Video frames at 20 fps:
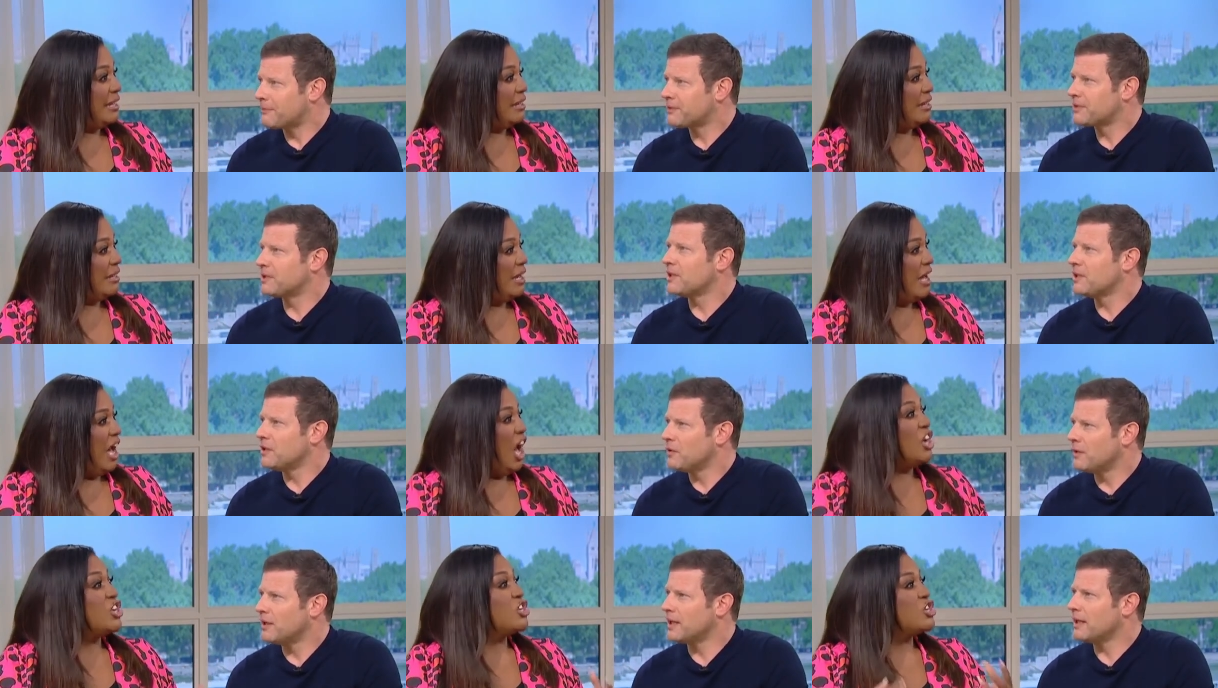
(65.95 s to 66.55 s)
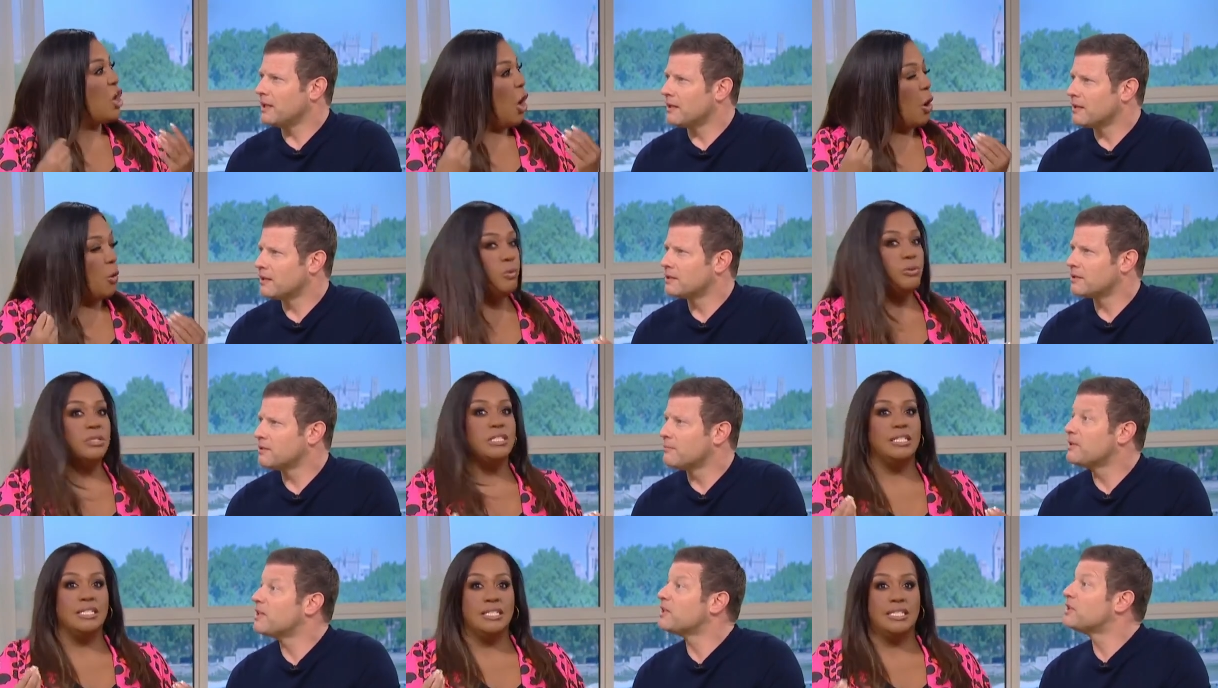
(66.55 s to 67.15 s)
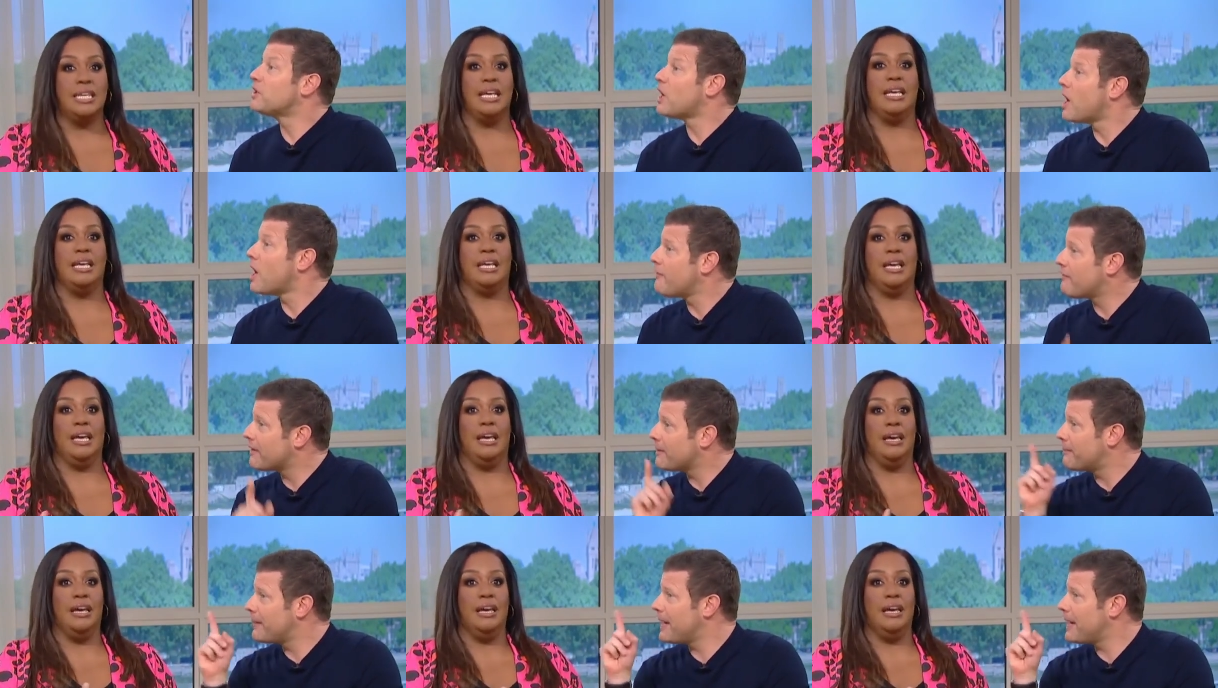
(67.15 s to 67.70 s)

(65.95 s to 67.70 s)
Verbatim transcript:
Speaker 1: Absolutely. A golden Some Deserving ticket.